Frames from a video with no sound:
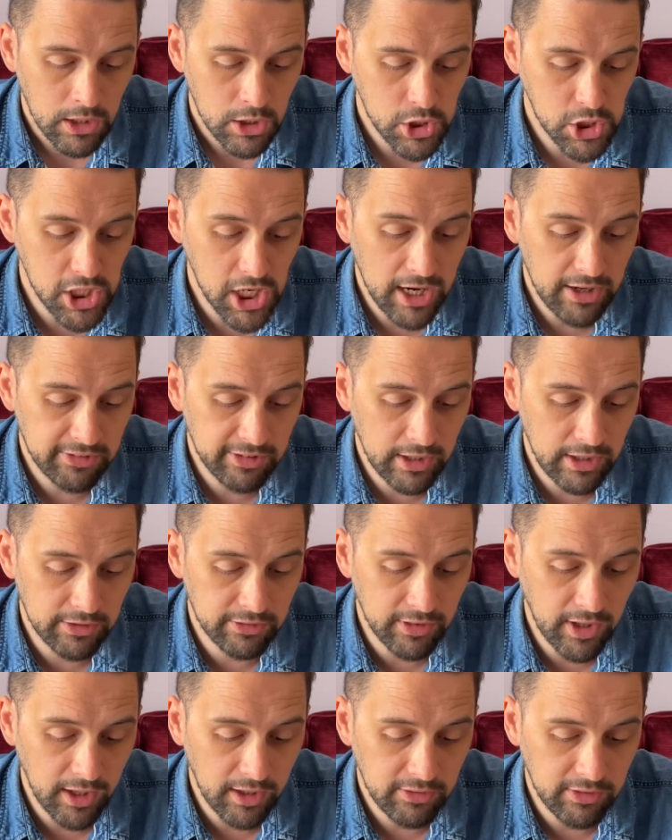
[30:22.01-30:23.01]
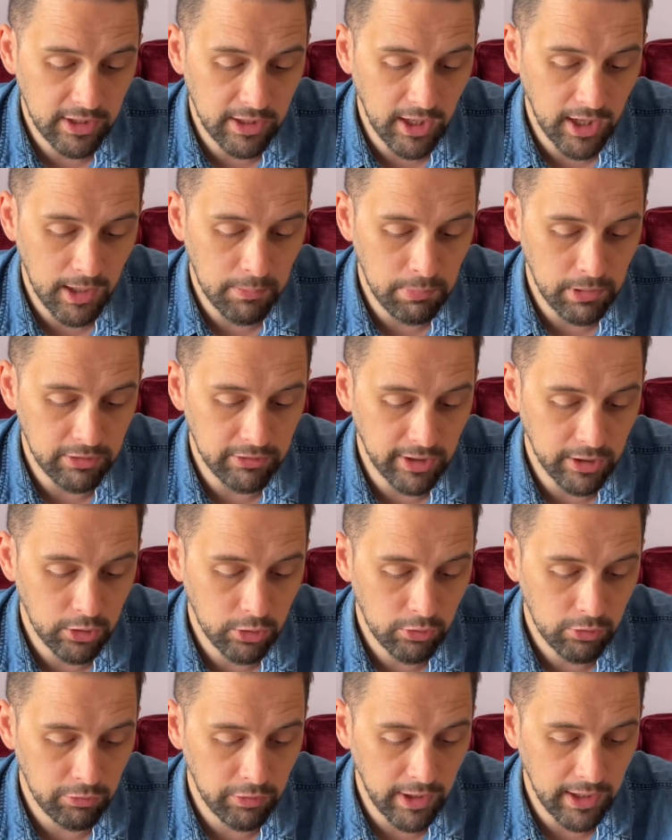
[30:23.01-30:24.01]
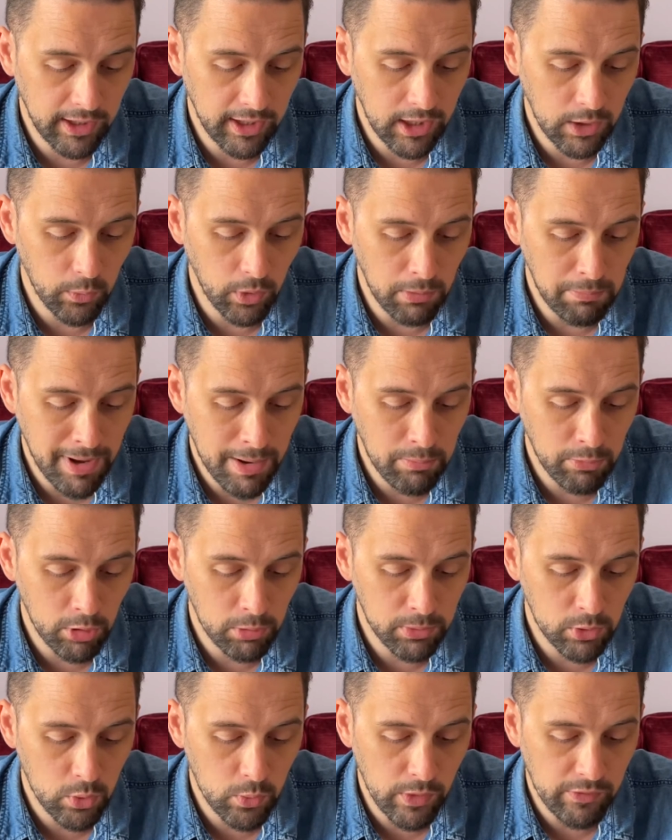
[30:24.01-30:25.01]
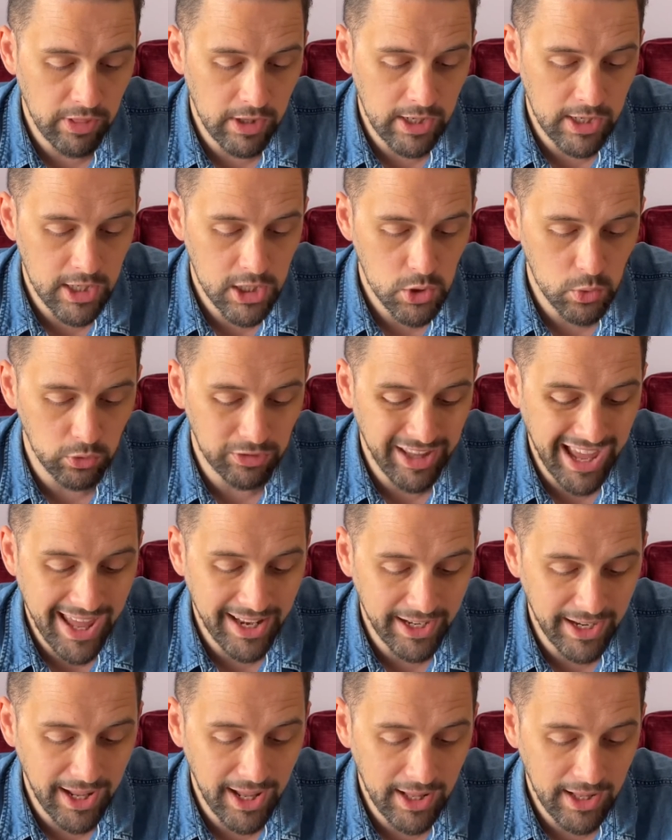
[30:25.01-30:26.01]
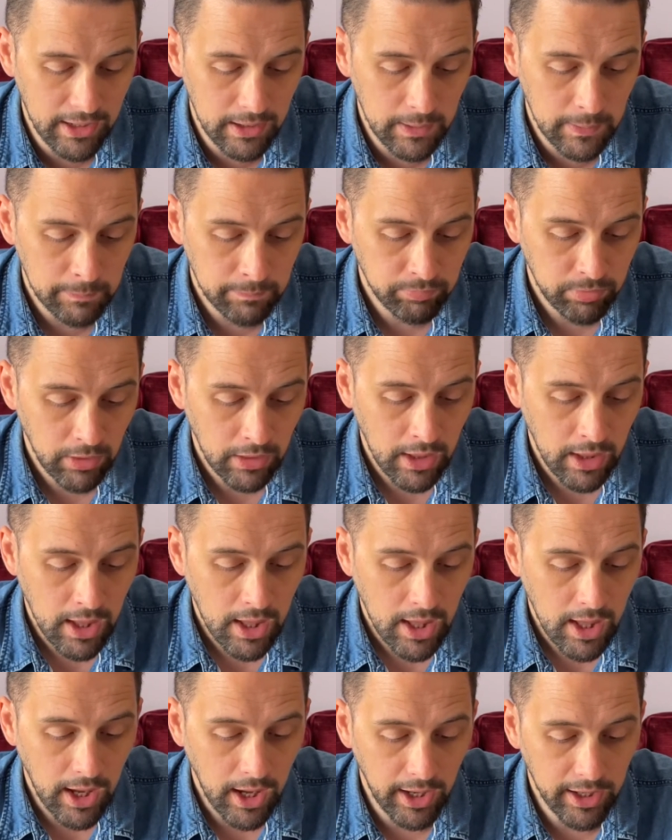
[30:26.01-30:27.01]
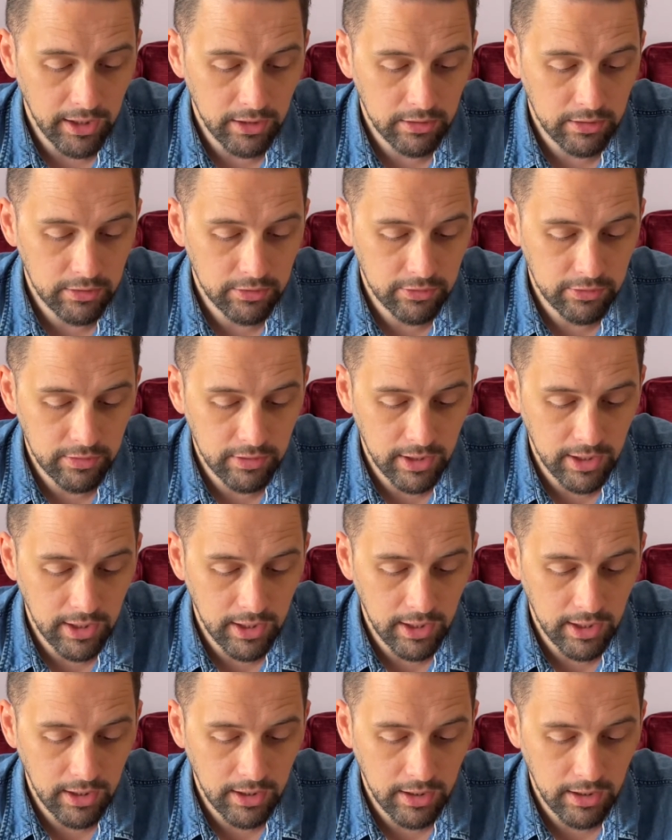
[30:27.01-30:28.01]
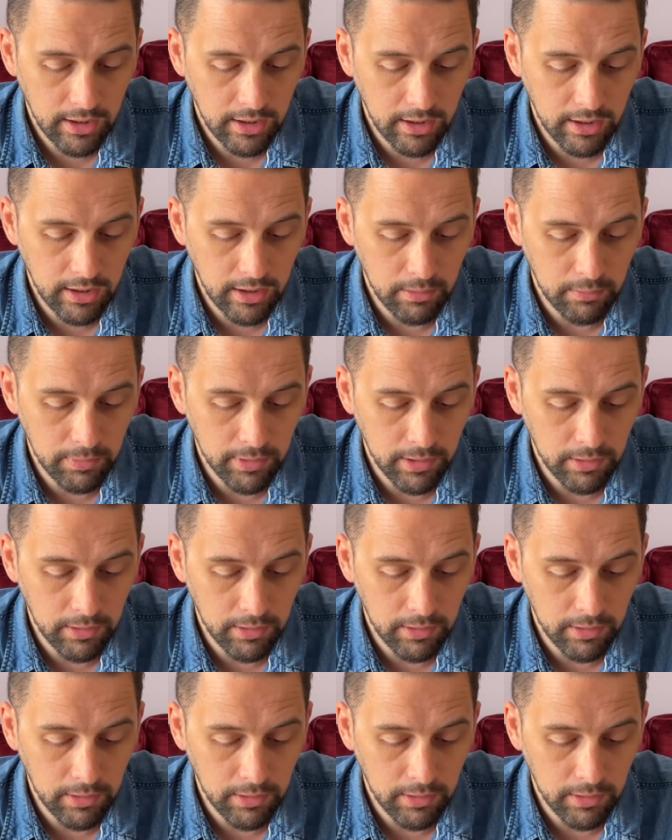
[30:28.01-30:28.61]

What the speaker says: Jay-Z is 99 because I couldn't find anyone memorable with the initials NN. I understand.